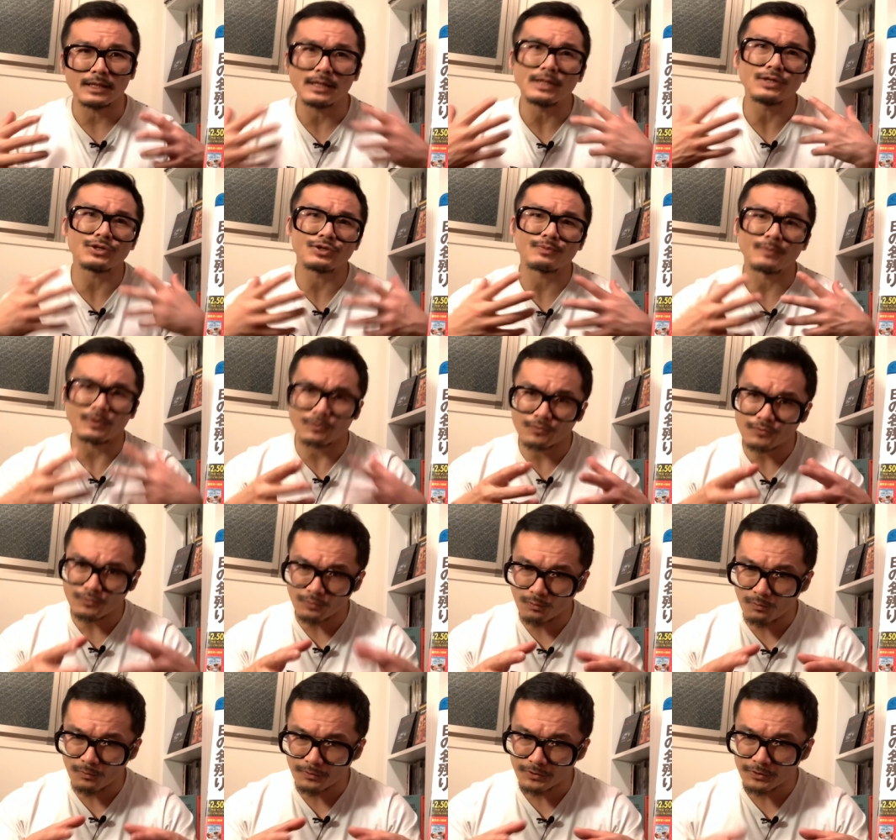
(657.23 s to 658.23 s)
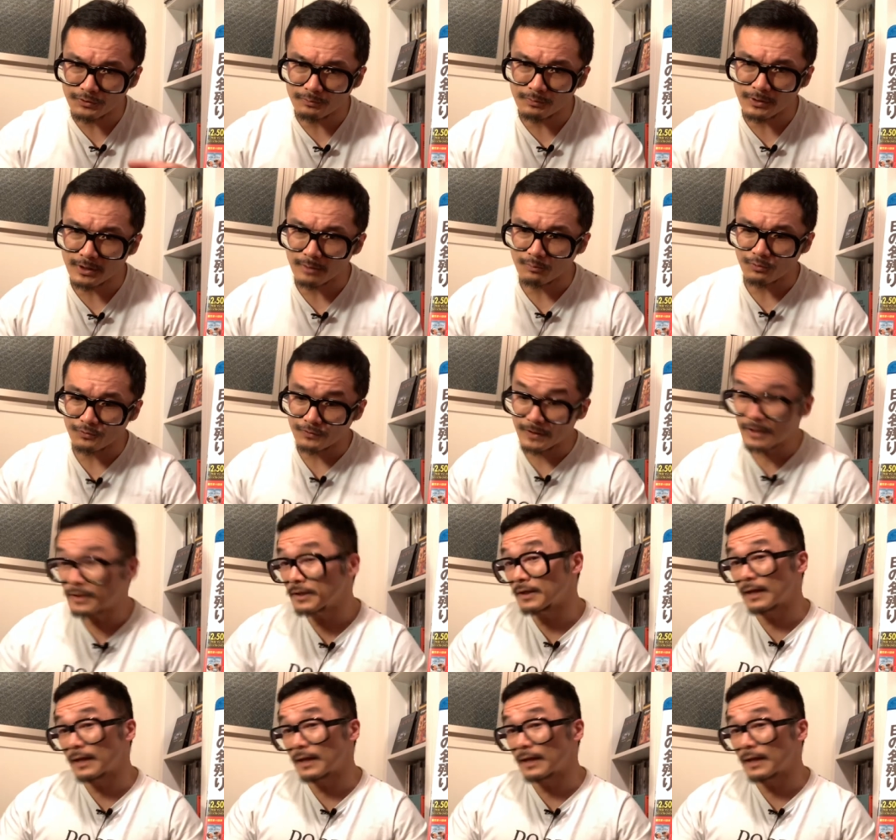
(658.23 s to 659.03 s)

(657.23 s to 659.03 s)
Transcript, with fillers: intimate story is being presented.